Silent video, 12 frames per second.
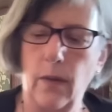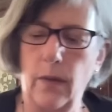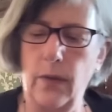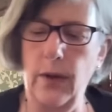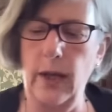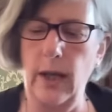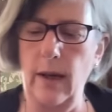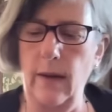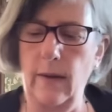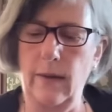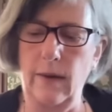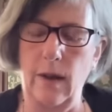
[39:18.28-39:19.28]

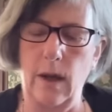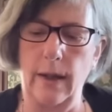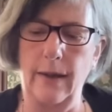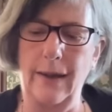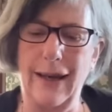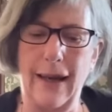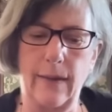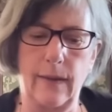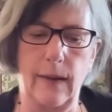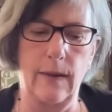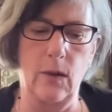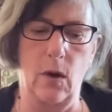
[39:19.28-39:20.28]
These, I
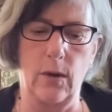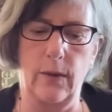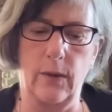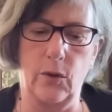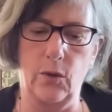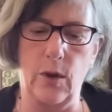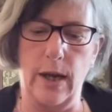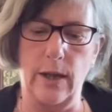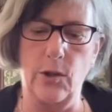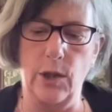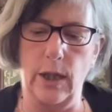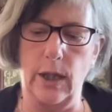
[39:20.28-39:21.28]
guess he's got a
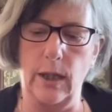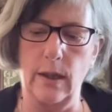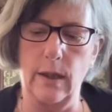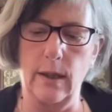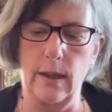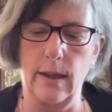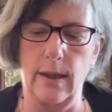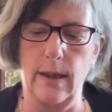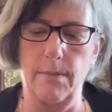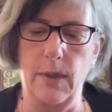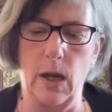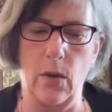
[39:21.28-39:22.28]
strategy
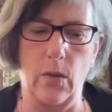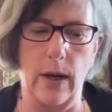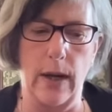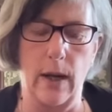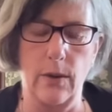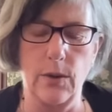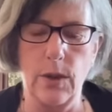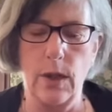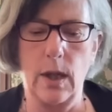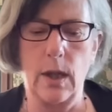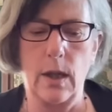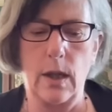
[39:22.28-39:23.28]
around,
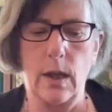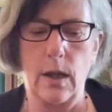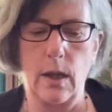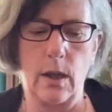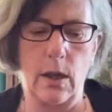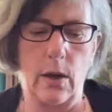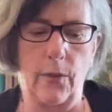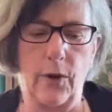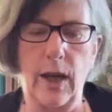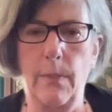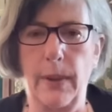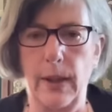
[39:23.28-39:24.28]
you know, if
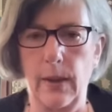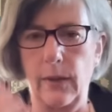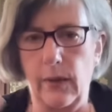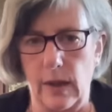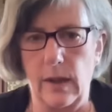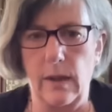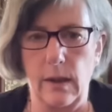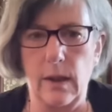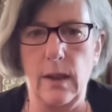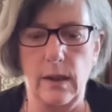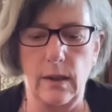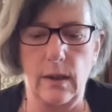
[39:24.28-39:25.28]
he appeals, then
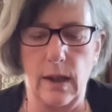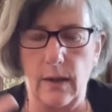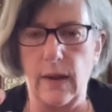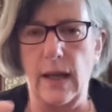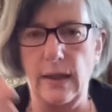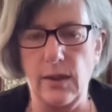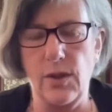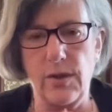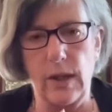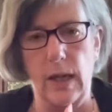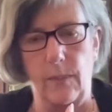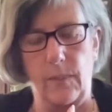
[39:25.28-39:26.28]
that
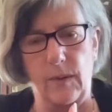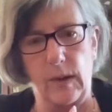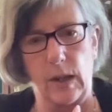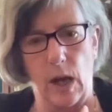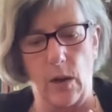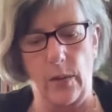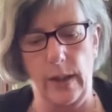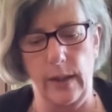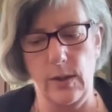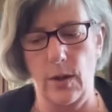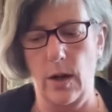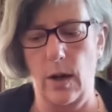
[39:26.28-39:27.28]
just keeps
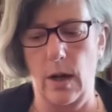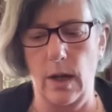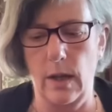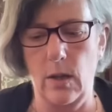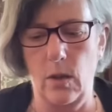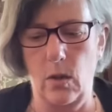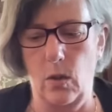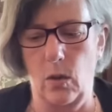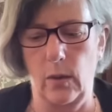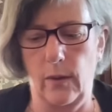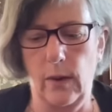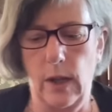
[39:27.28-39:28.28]
going to higher
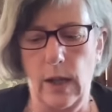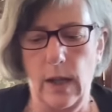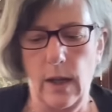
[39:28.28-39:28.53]
courts.